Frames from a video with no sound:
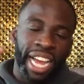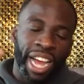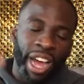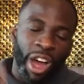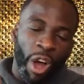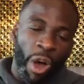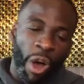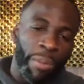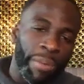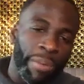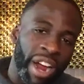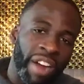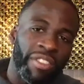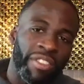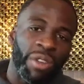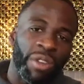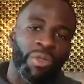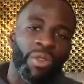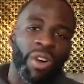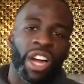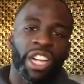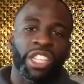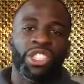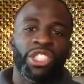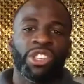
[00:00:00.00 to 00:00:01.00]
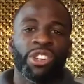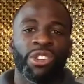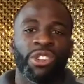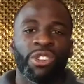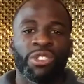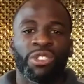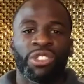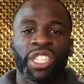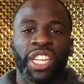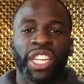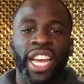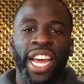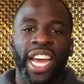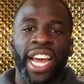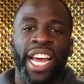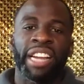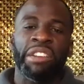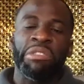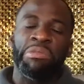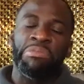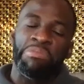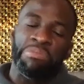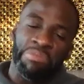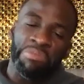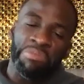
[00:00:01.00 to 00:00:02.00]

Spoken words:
Hope everyone tunes in.